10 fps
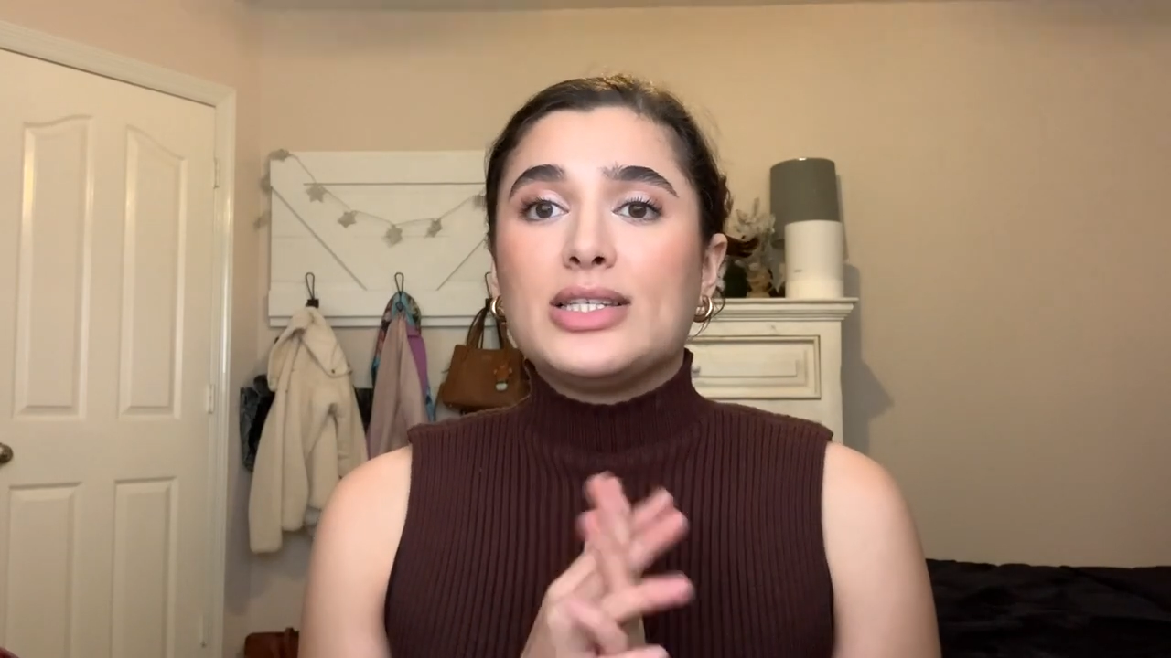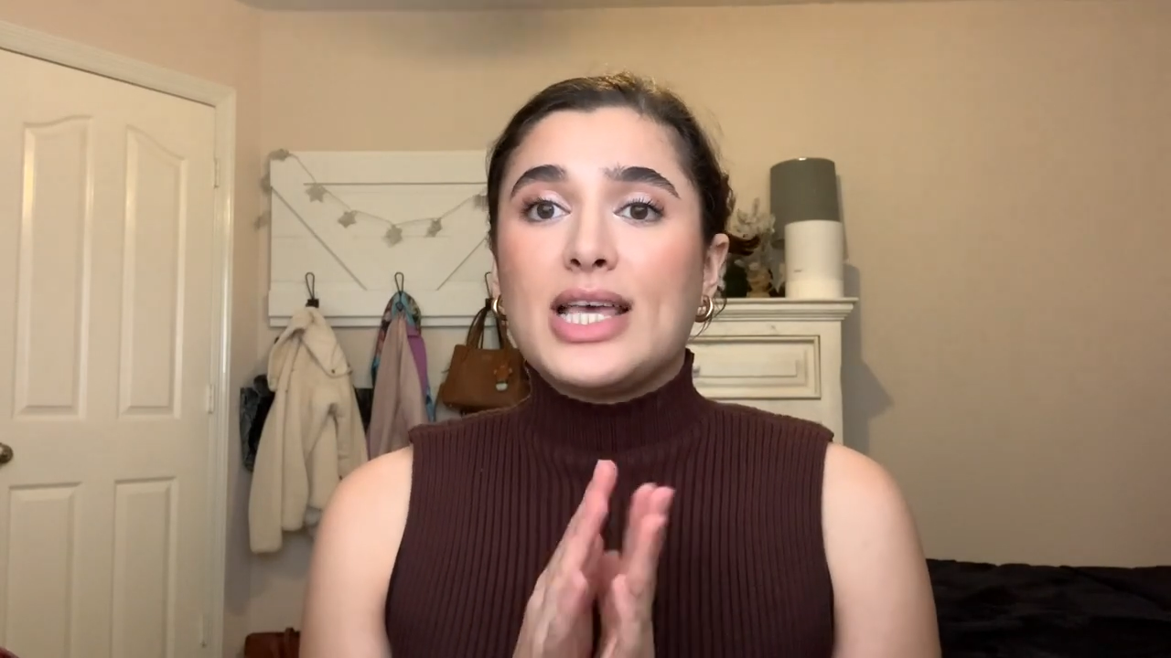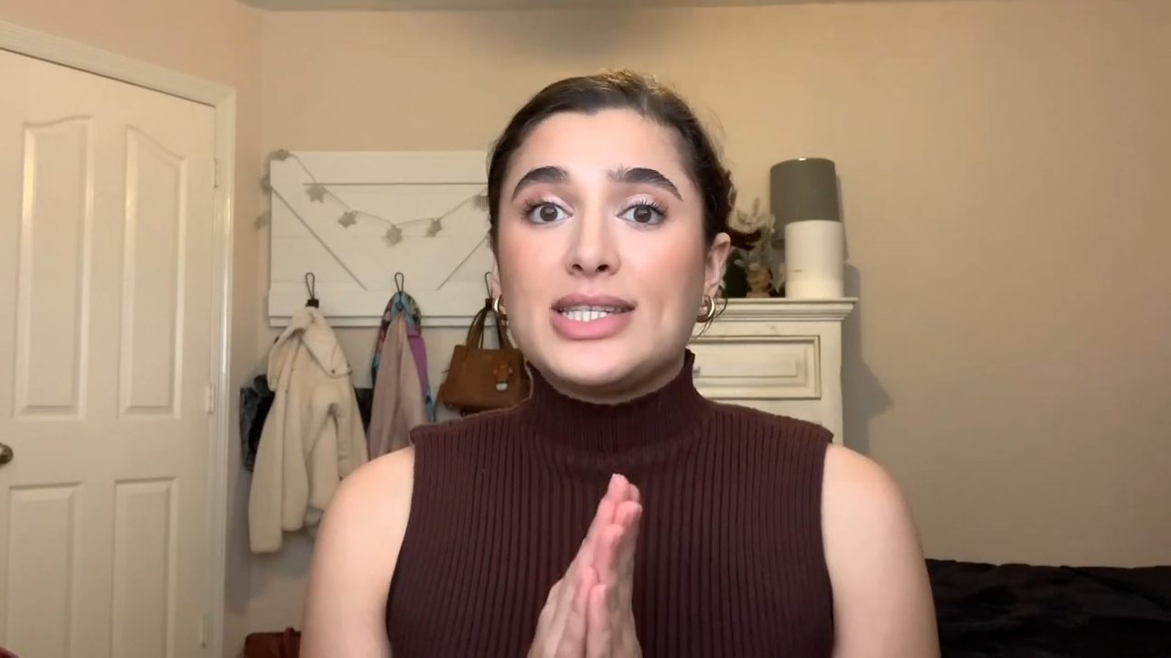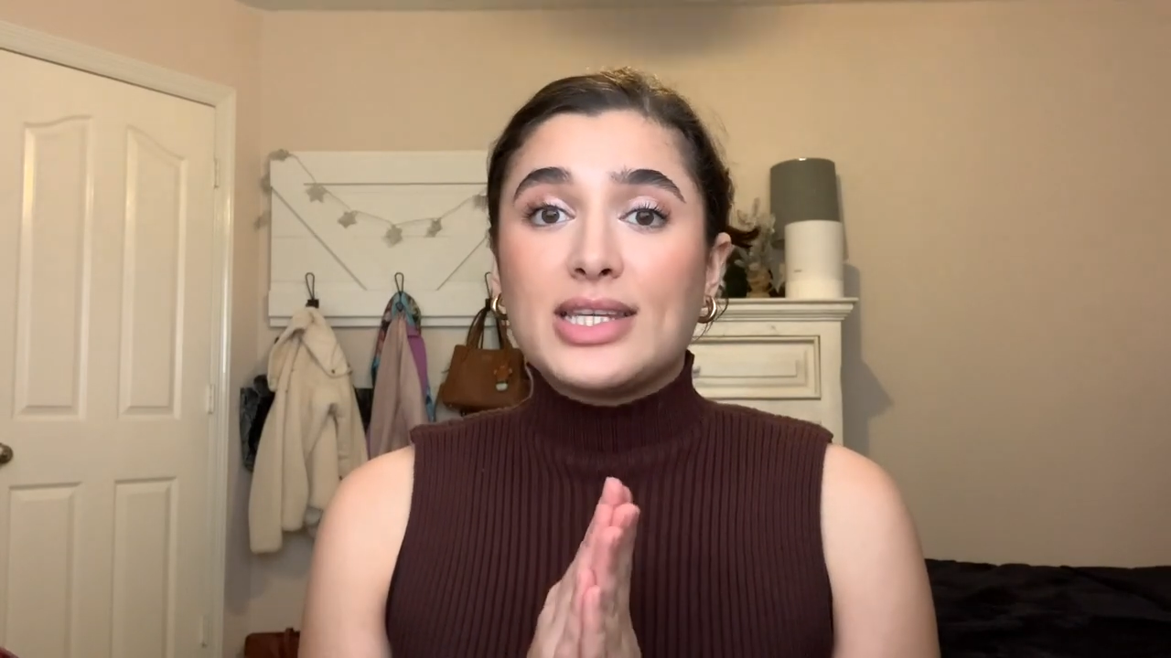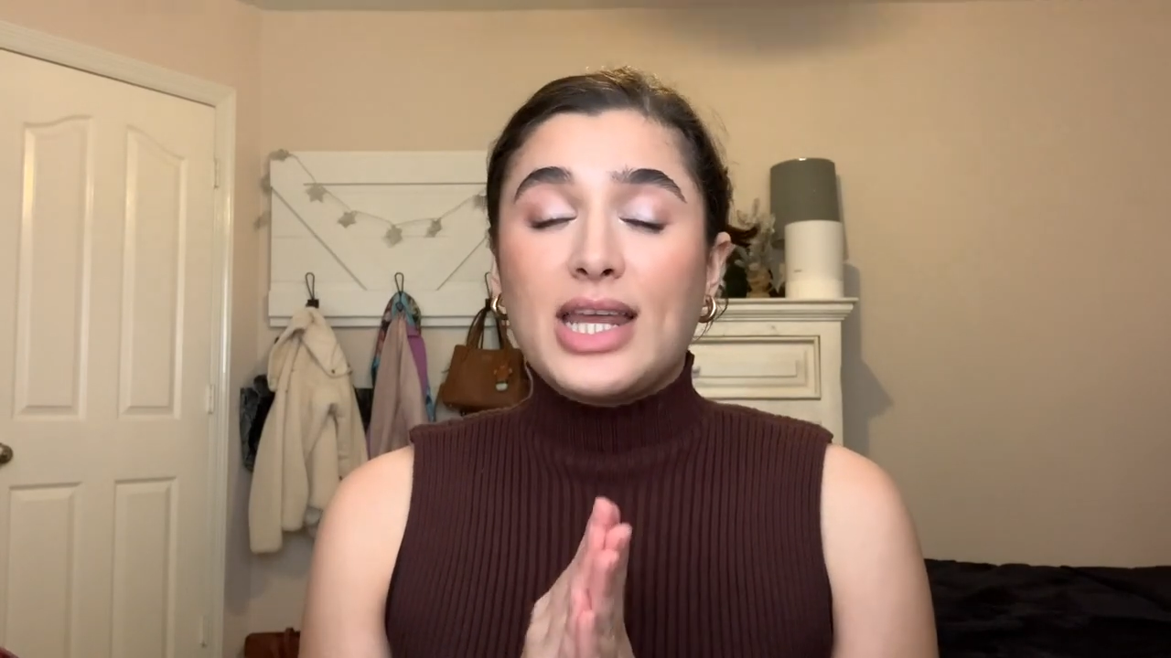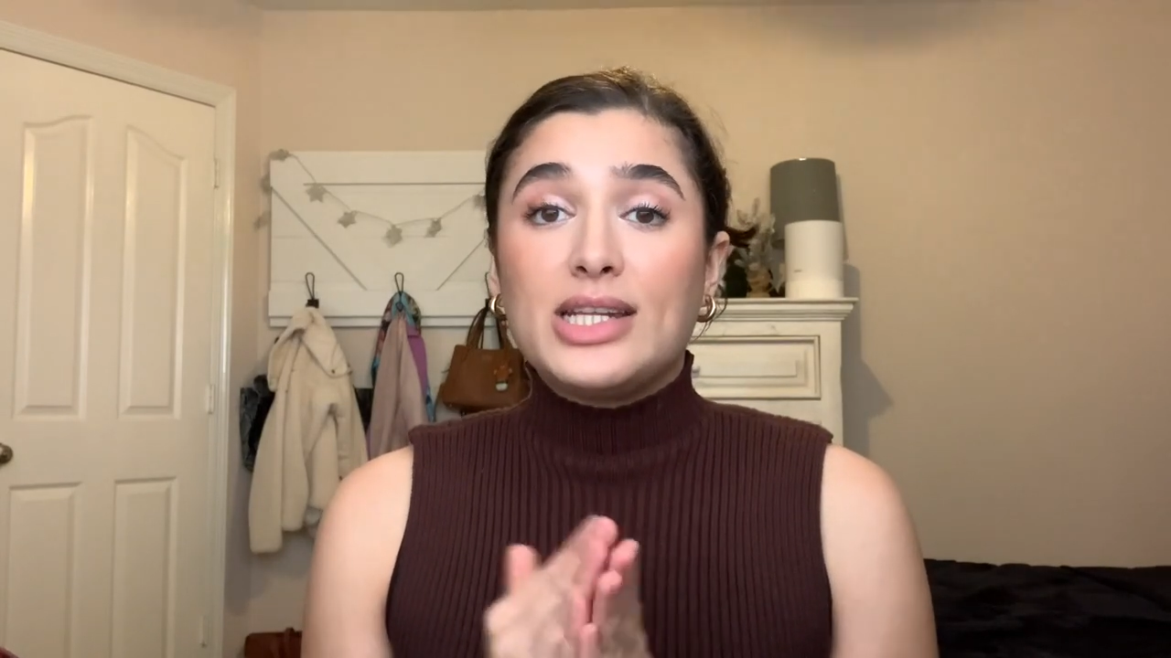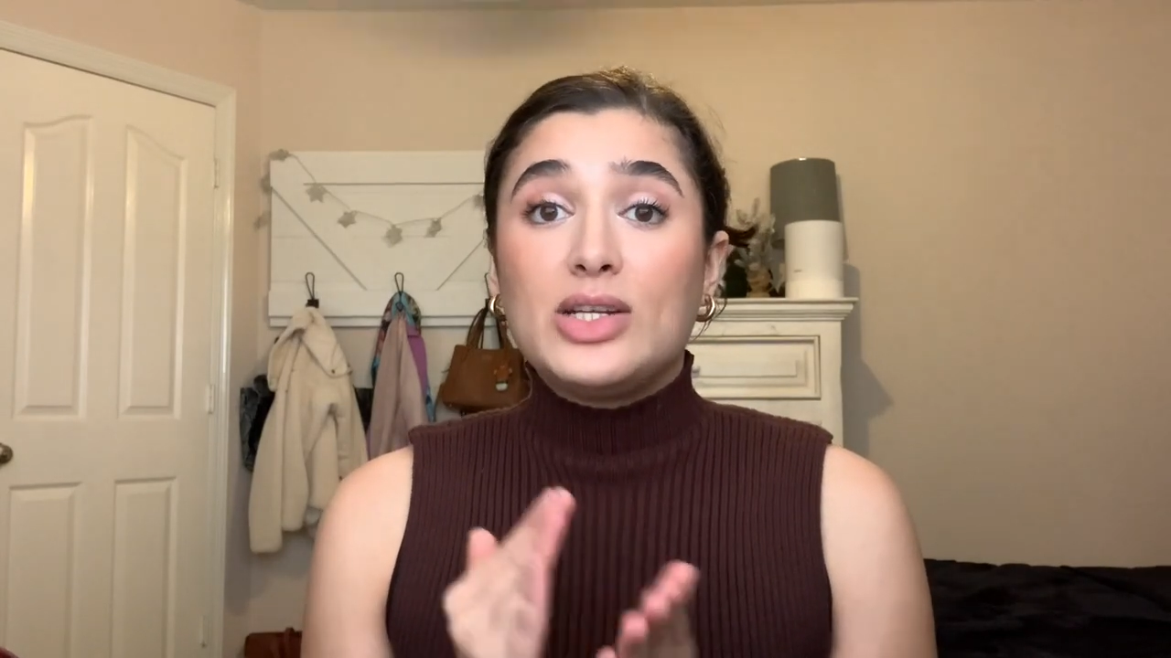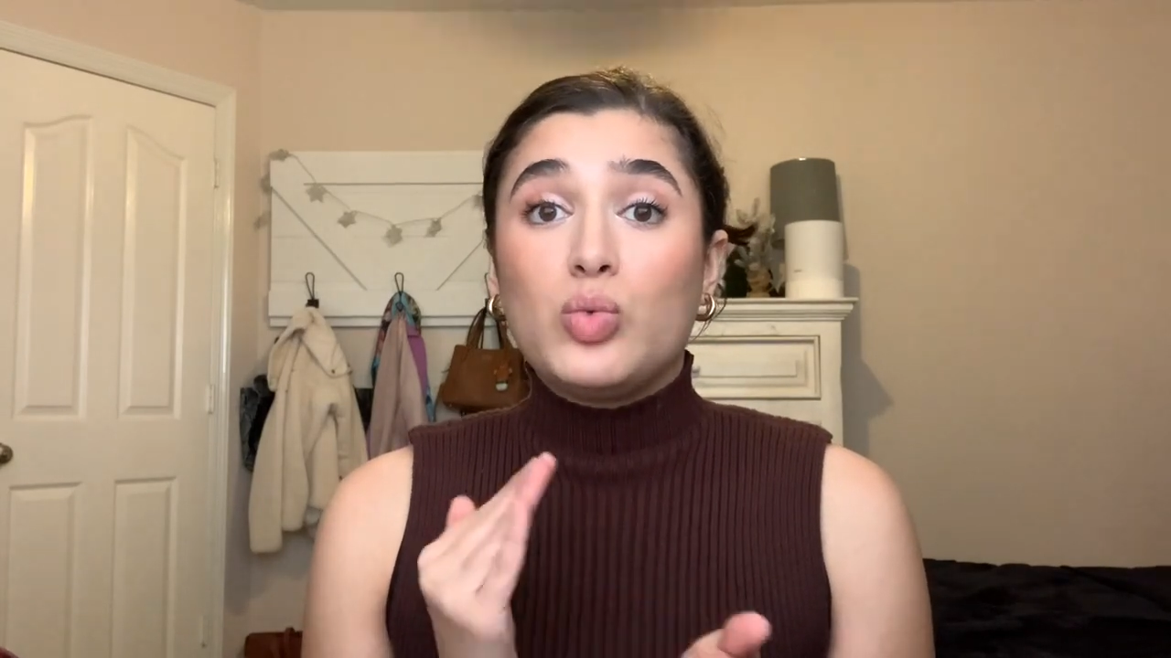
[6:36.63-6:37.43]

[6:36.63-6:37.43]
designated